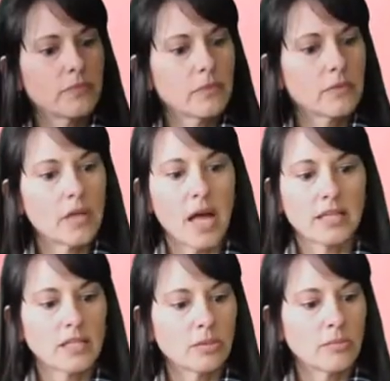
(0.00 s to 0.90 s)

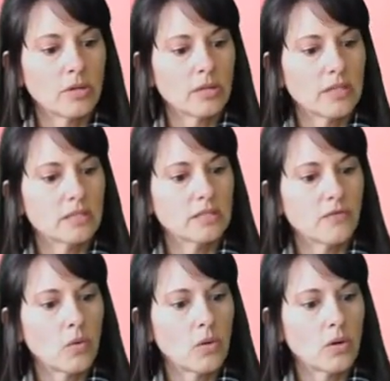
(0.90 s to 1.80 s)
Not yearbook, it's
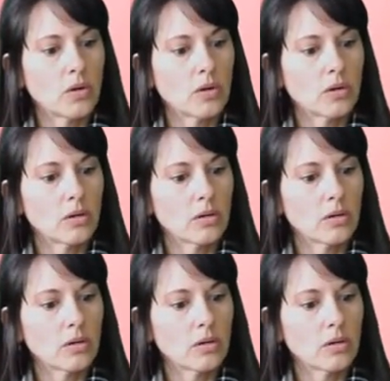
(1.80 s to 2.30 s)
for